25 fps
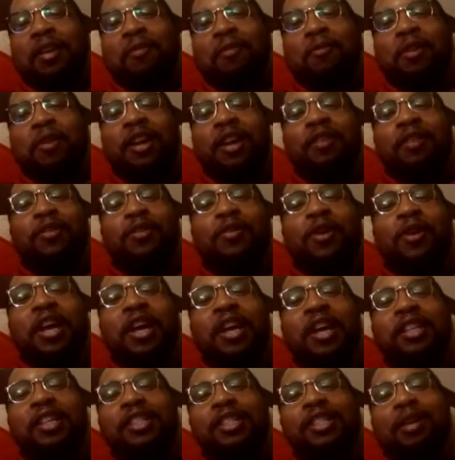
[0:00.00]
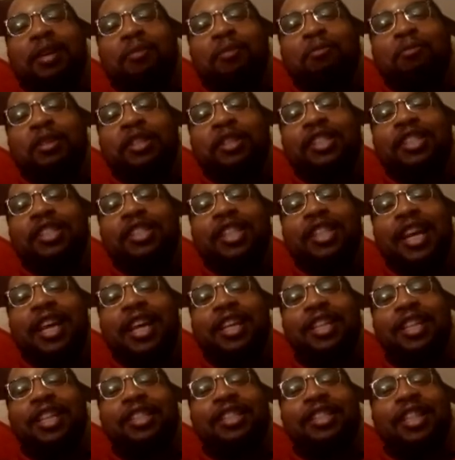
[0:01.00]
Whenever you hear someone
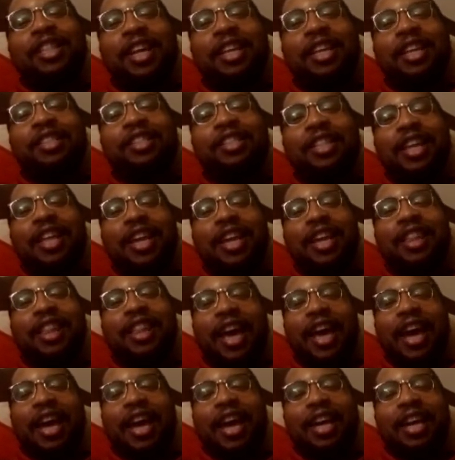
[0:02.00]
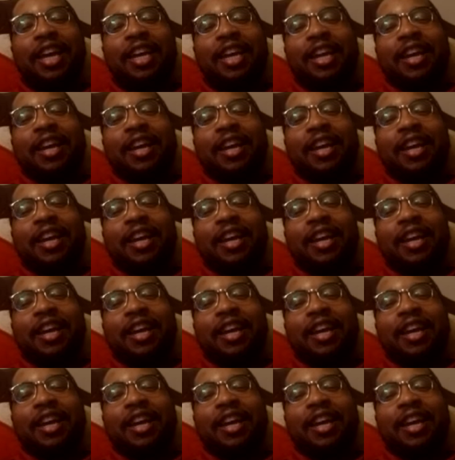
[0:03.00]
say things like that,